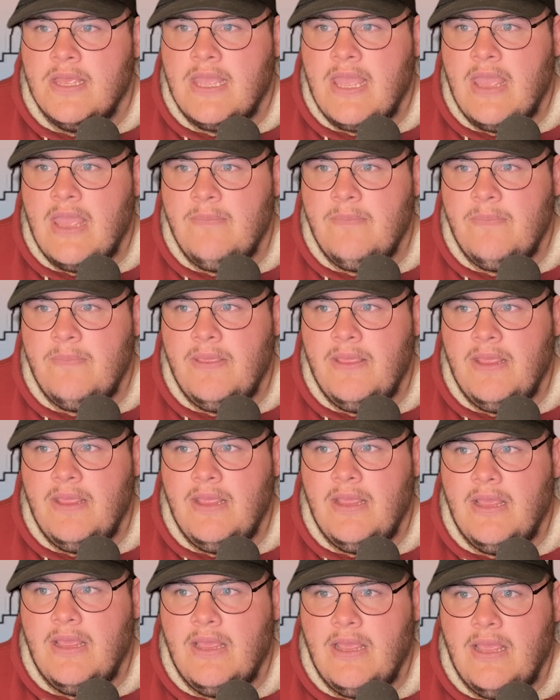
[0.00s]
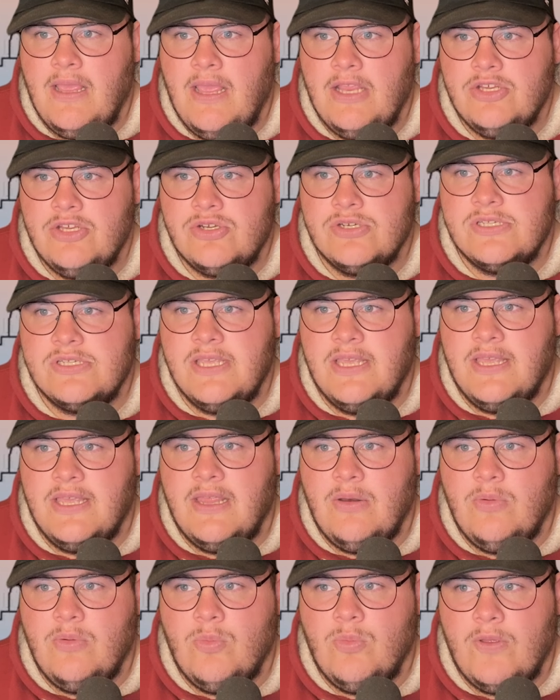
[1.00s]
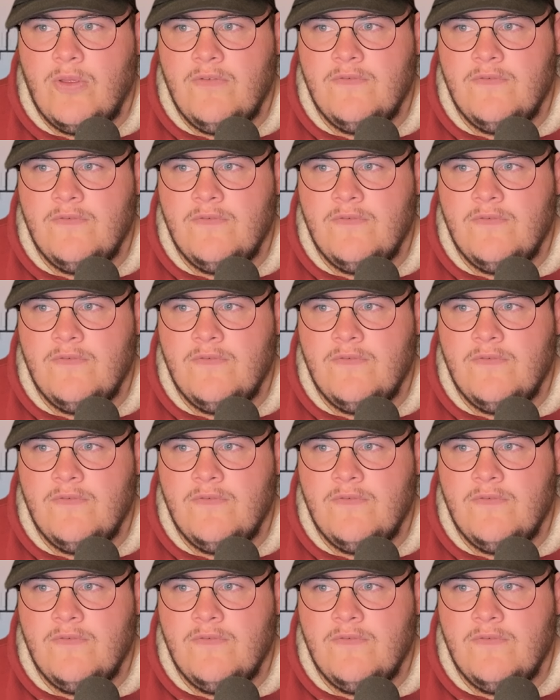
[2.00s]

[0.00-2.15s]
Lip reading: can be interesting and what